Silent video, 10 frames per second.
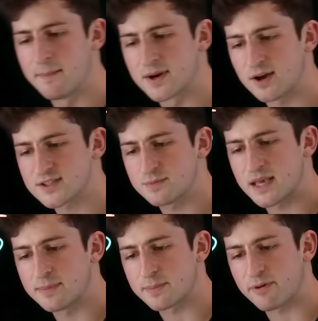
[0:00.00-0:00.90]
but also
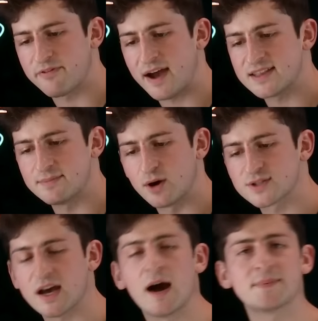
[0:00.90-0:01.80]
be able to provide the
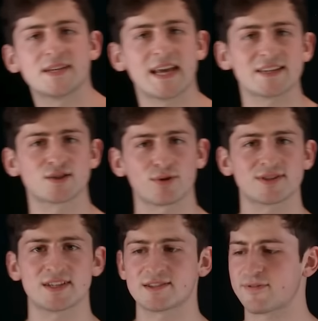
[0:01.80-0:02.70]
most up-to-date
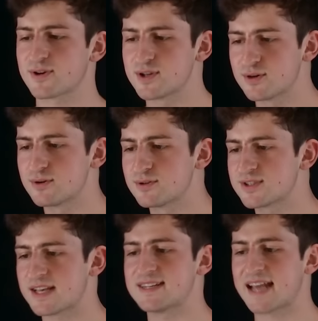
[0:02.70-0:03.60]
sources for
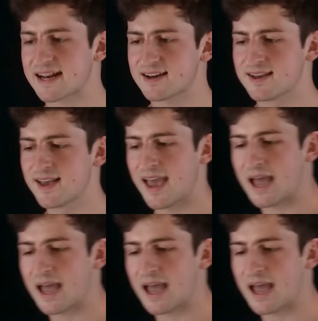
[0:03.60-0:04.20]
news and data